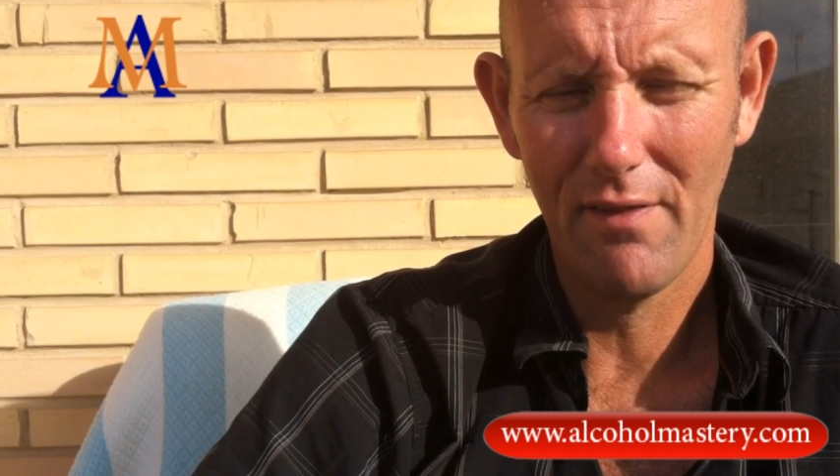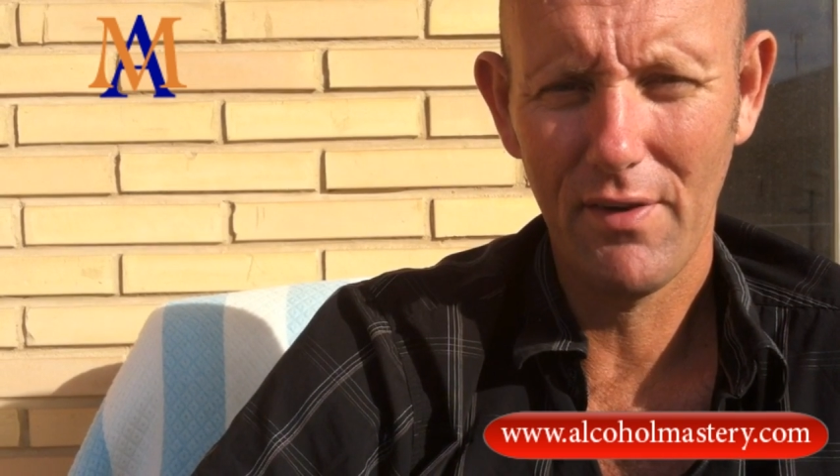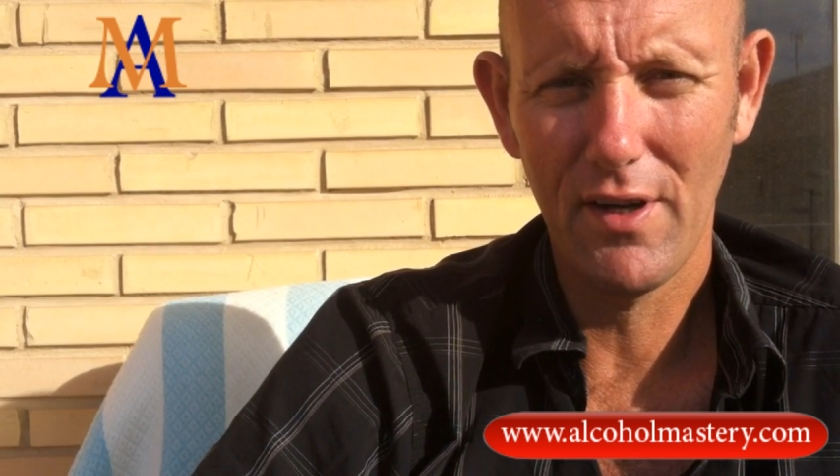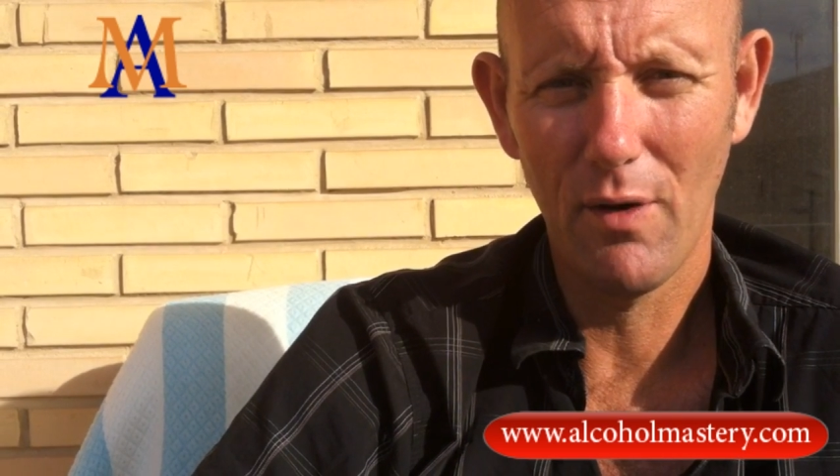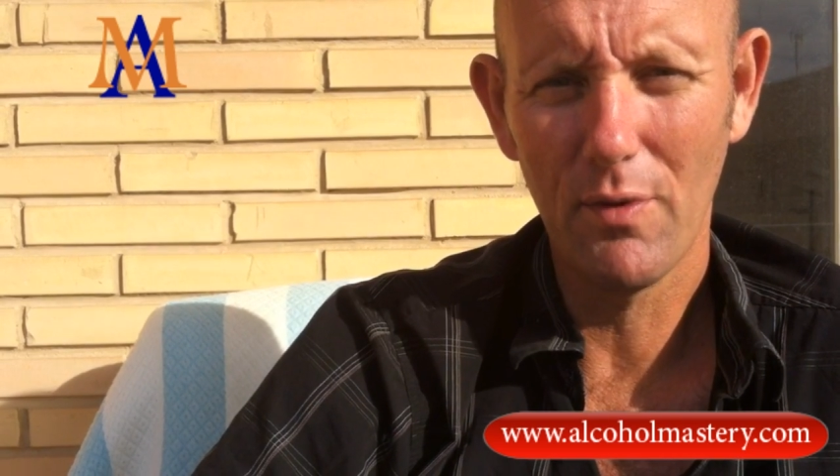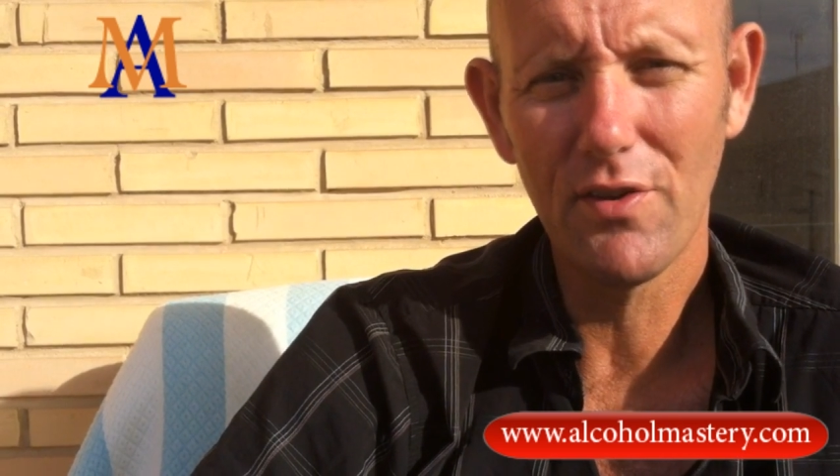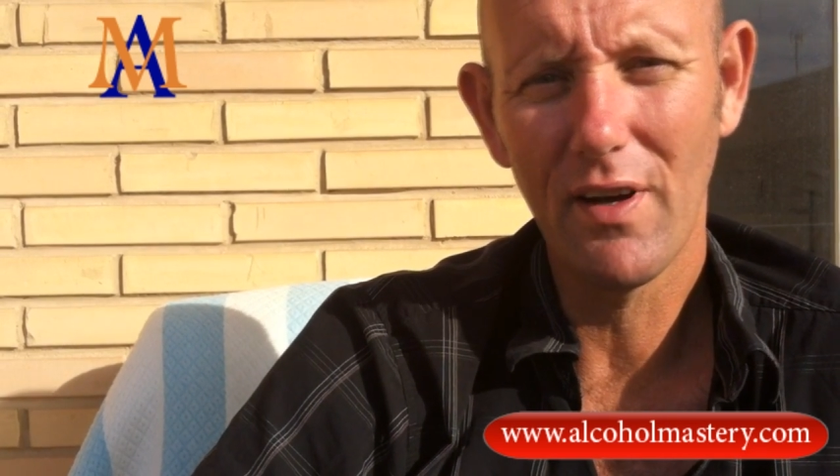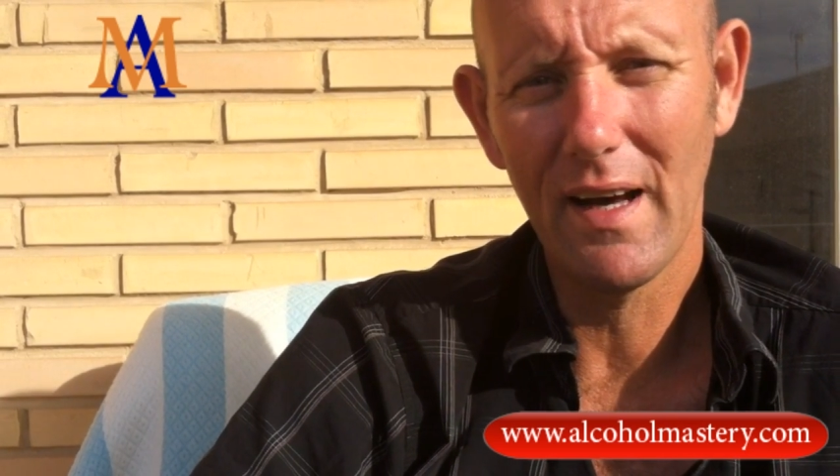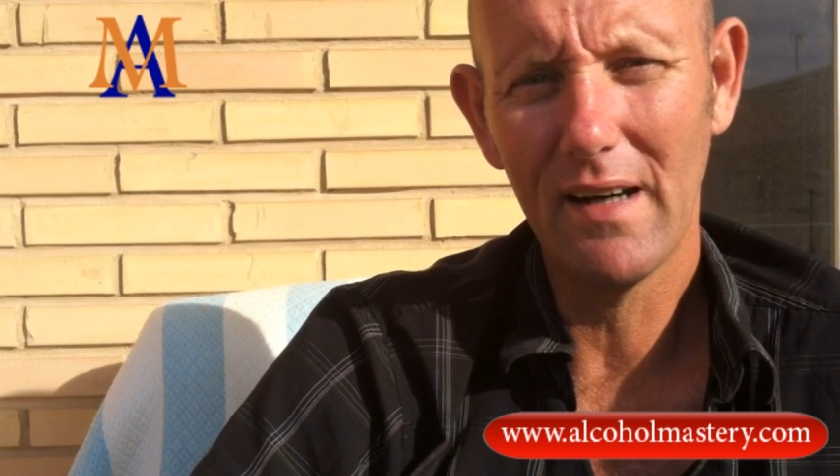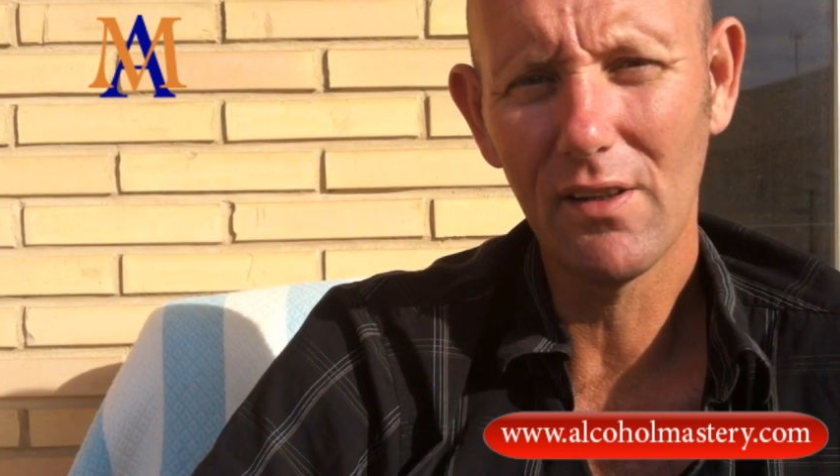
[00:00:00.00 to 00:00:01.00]
That video was
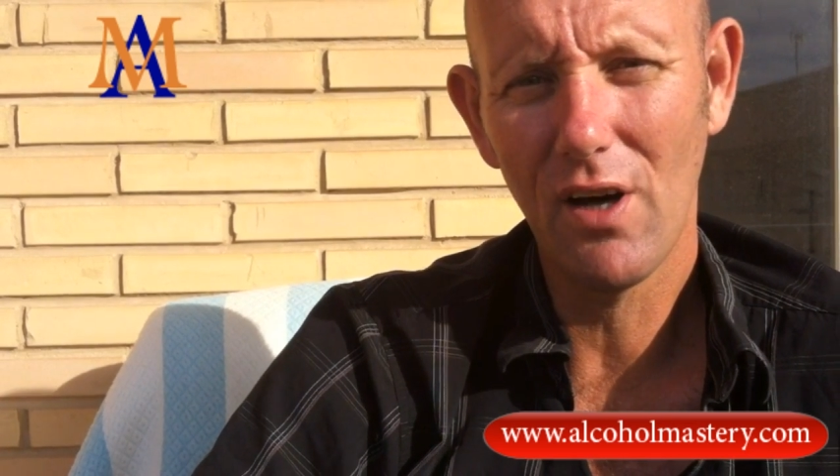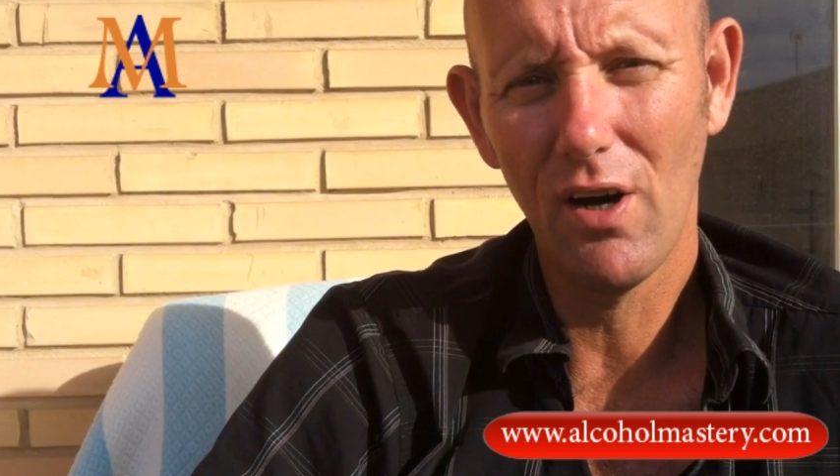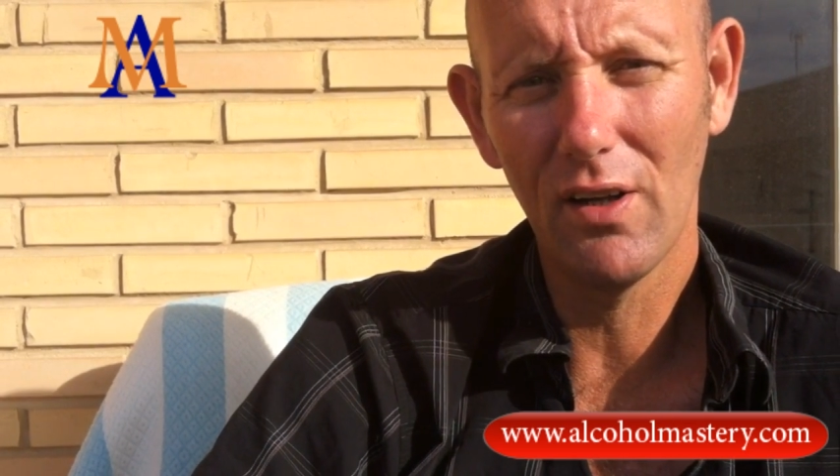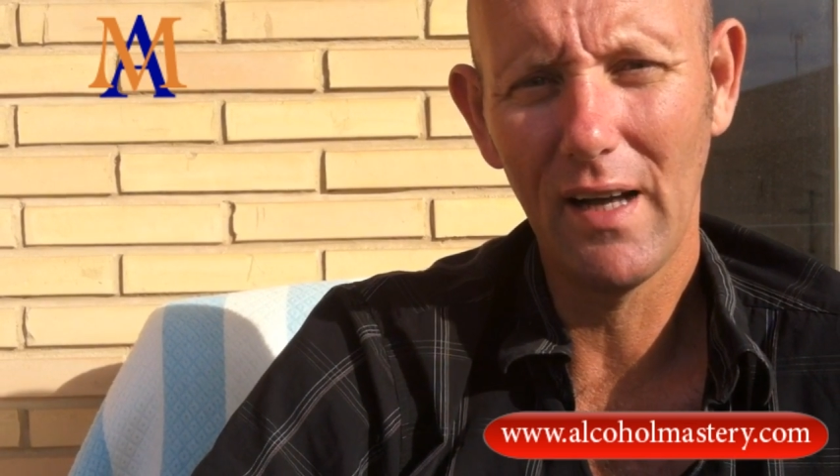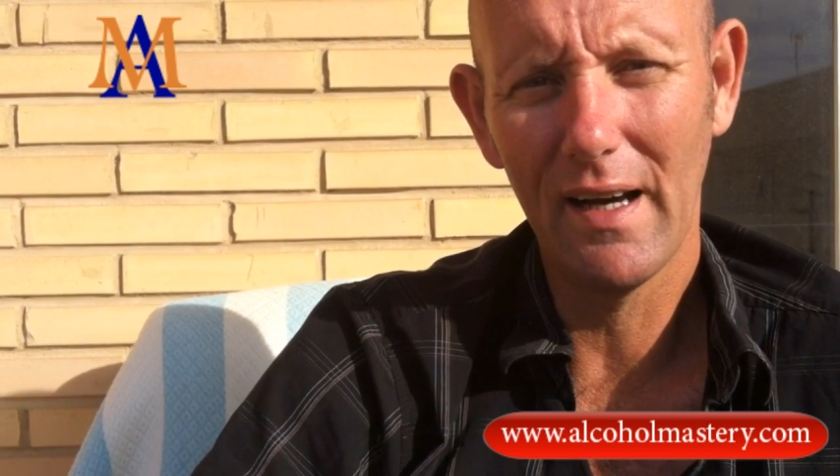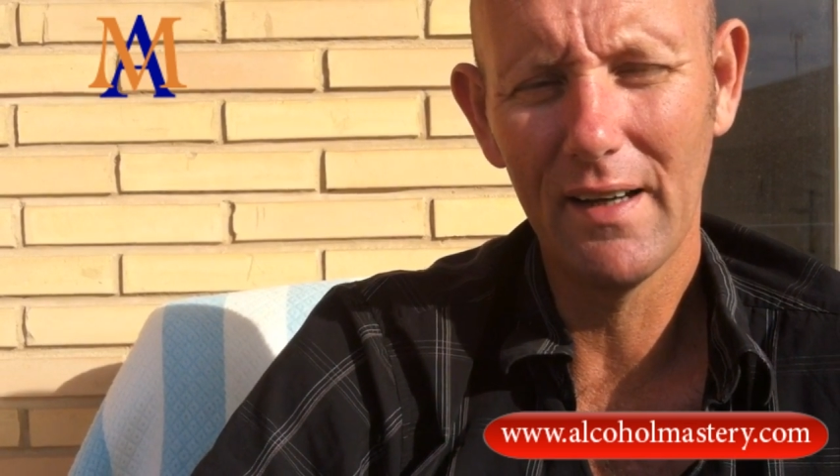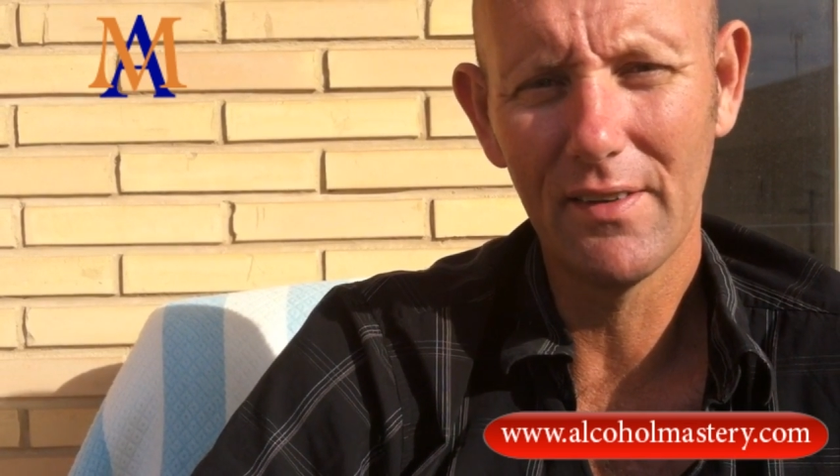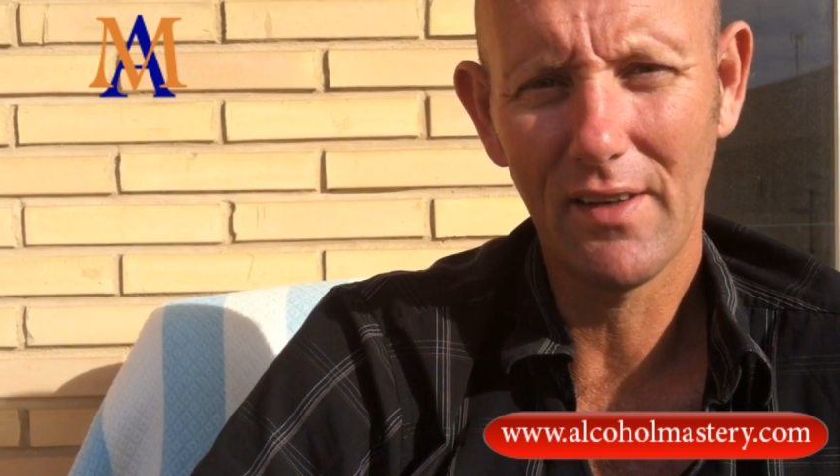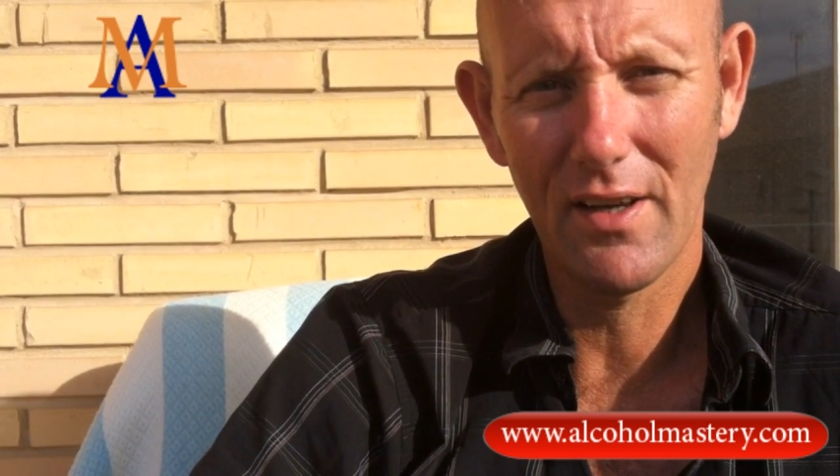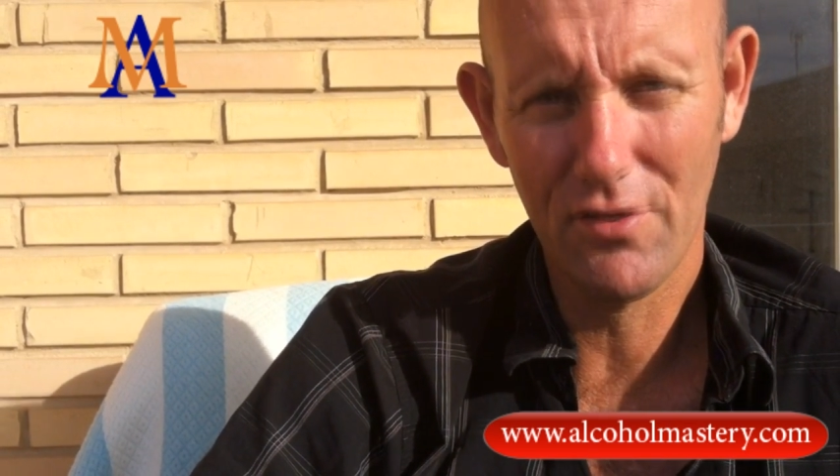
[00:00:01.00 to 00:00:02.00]
on alcohol
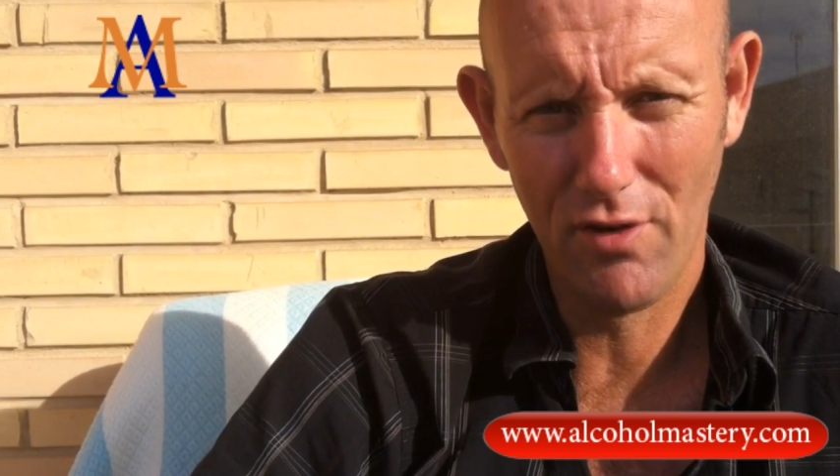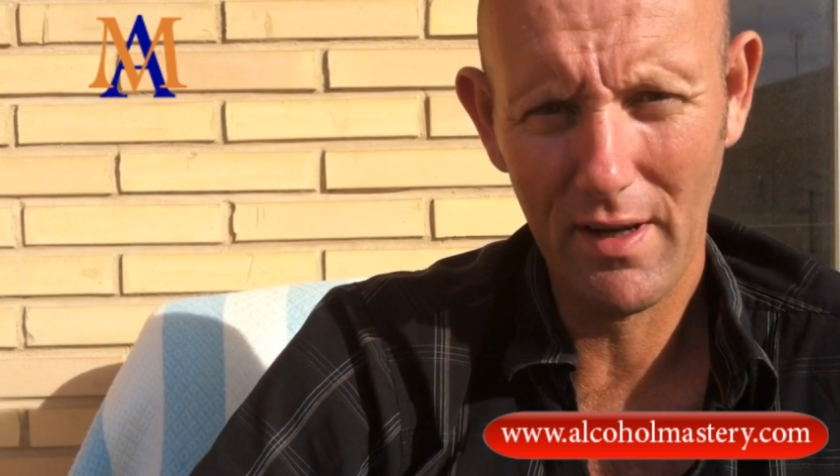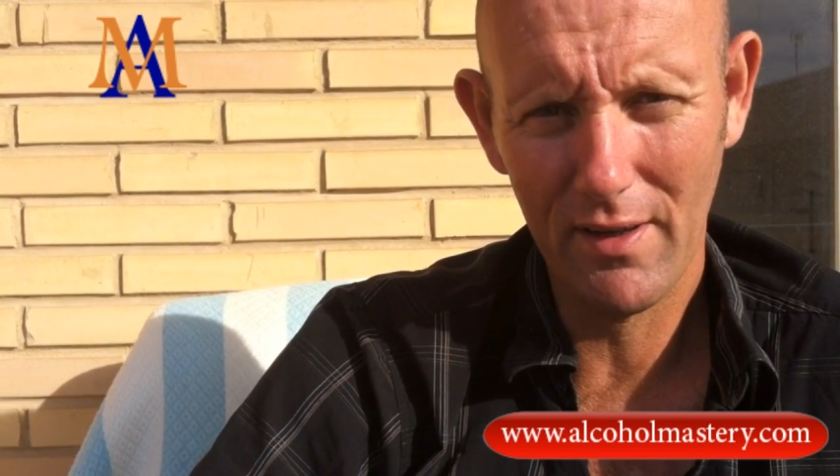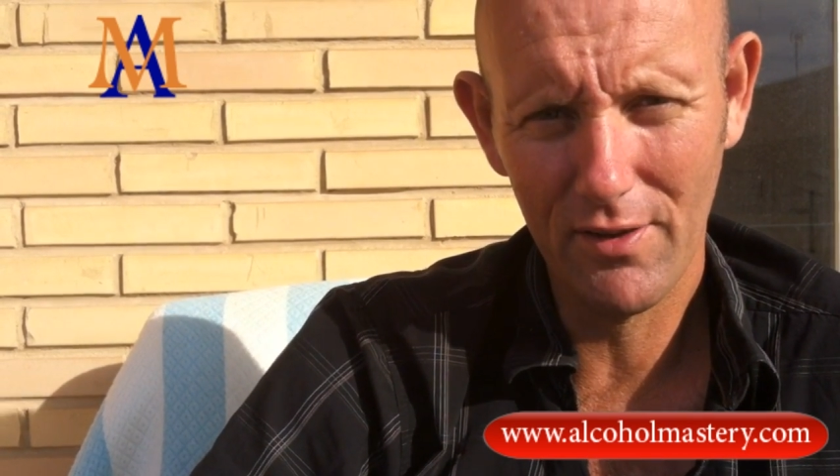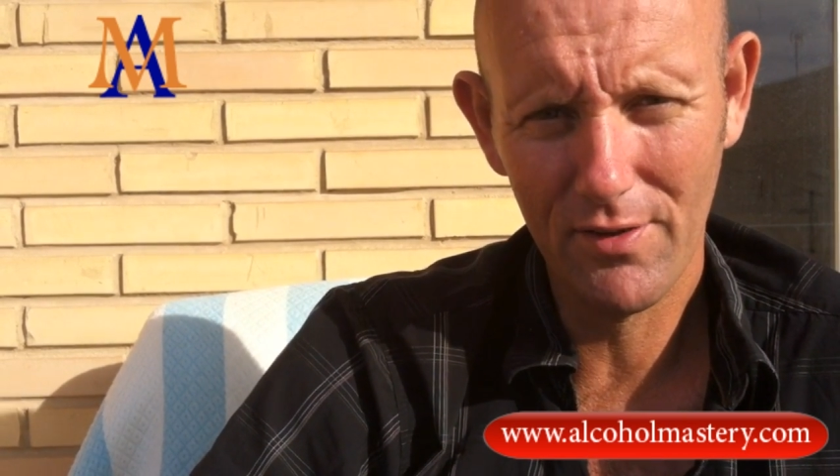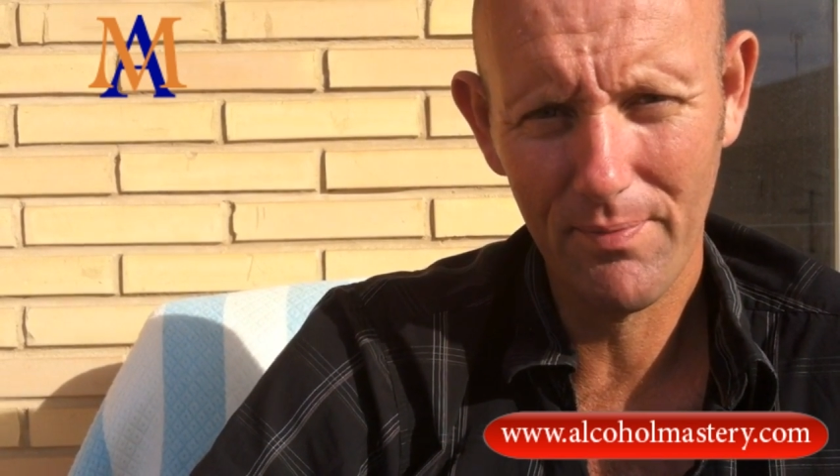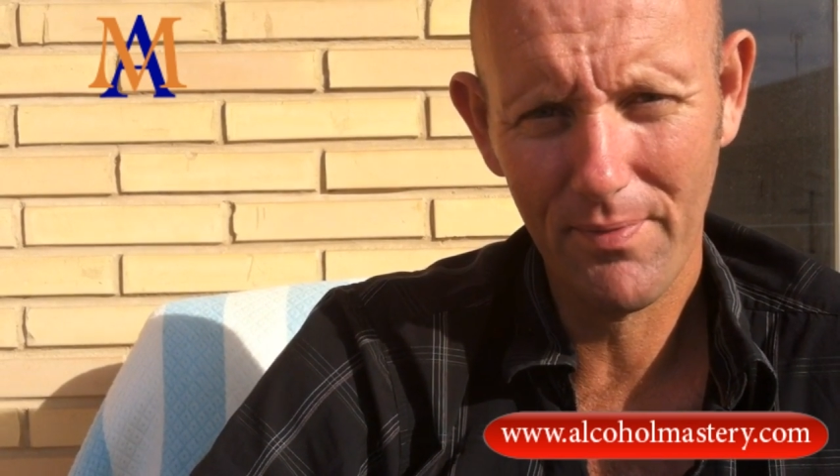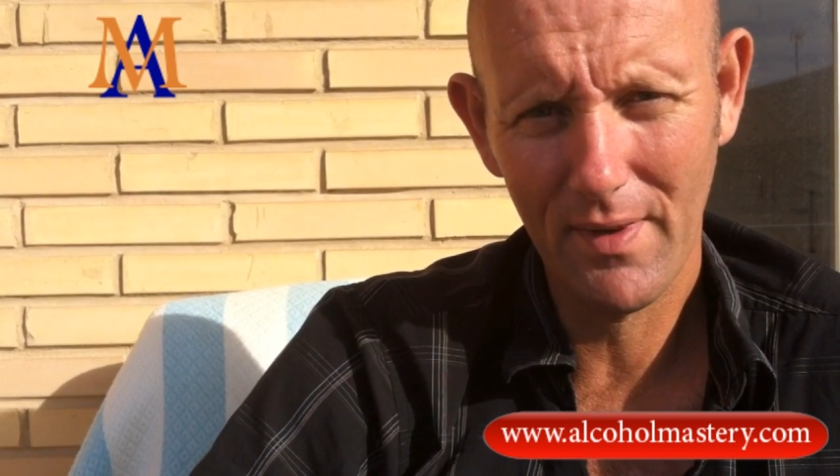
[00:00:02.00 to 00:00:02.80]
and gastritis.